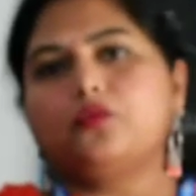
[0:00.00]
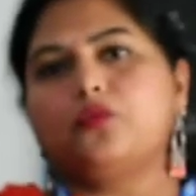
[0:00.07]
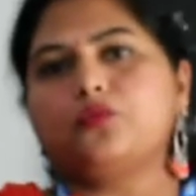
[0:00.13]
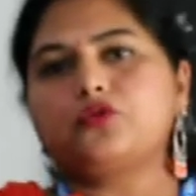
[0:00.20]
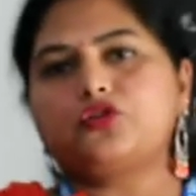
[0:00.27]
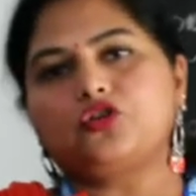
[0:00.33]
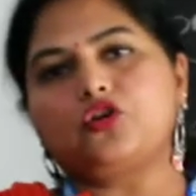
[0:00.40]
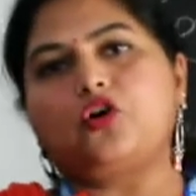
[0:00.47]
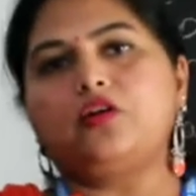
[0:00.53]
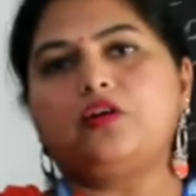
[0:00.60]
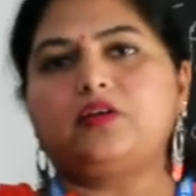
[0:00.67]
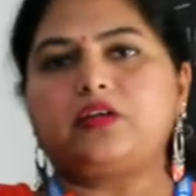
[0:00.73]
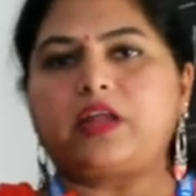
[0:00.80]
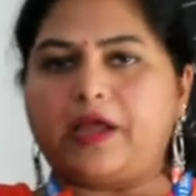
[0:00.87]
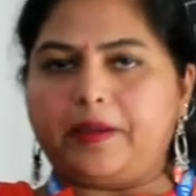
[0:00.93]
short
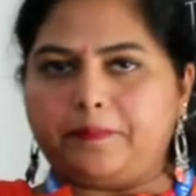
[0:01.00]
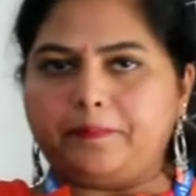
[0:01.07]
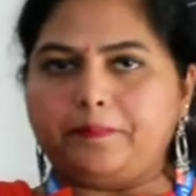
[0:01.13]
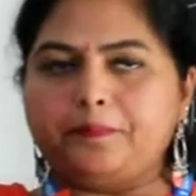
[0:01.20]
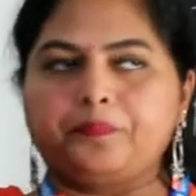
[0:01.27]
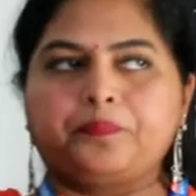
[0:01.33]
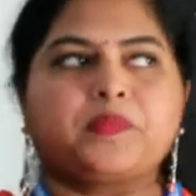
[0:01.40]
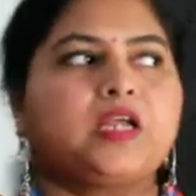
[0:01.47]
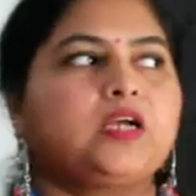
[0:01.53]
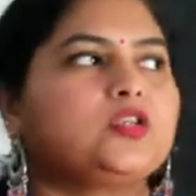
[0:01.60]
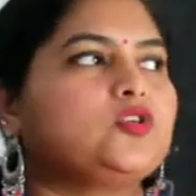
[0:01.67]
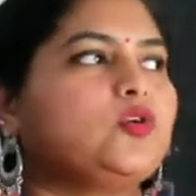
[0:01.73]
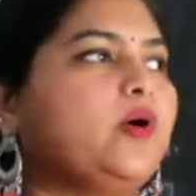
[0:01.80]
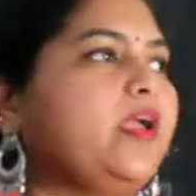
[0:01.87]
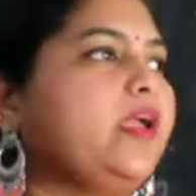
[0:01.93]
time.
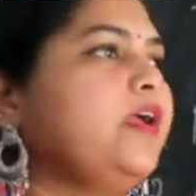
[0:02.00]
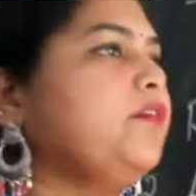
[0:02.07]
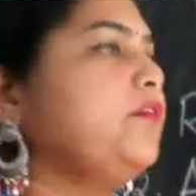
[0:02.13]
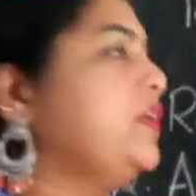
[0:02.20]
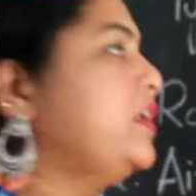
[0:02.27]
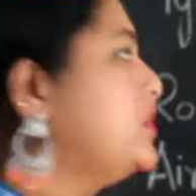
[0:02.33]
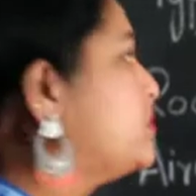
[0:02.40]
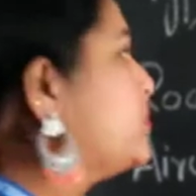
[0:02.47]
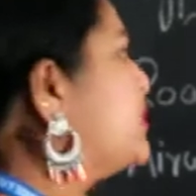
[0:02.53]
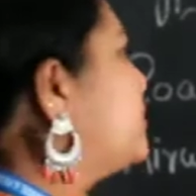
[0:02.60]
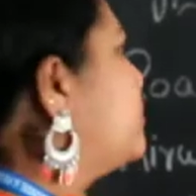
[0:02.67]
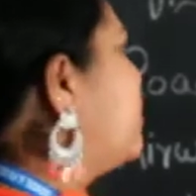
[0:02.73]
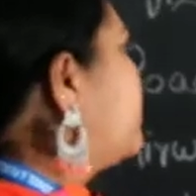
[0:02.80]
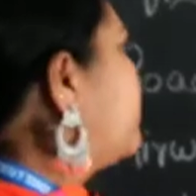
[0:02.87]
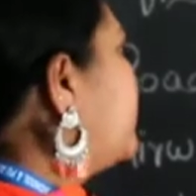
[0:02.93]
So airways will
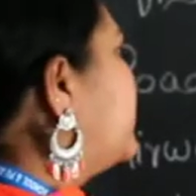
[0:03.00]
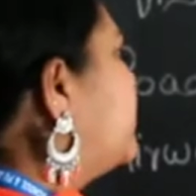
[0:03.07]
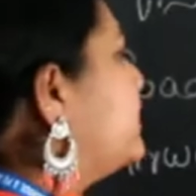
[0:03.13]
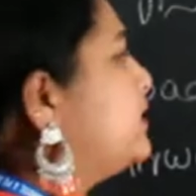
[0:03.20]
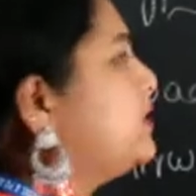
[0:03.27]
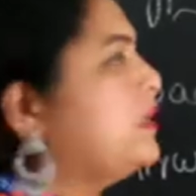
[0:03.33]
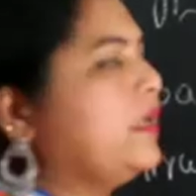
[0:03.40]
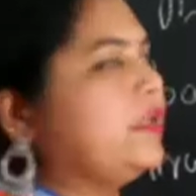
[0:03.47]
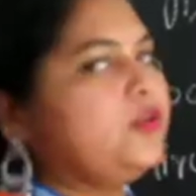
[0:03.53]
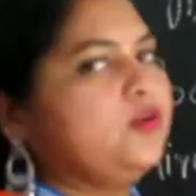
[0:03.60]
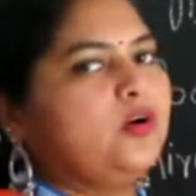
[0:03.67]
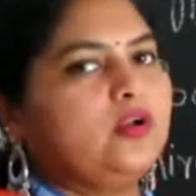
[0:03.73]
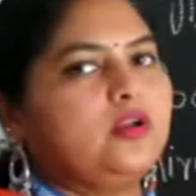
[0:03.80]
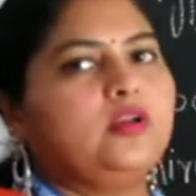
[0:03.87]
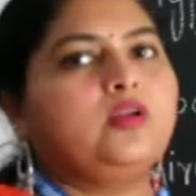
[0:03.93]
not only take you
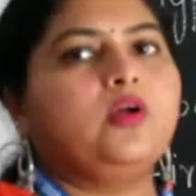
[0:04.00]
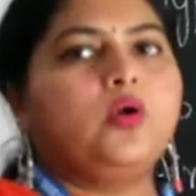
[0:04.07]
all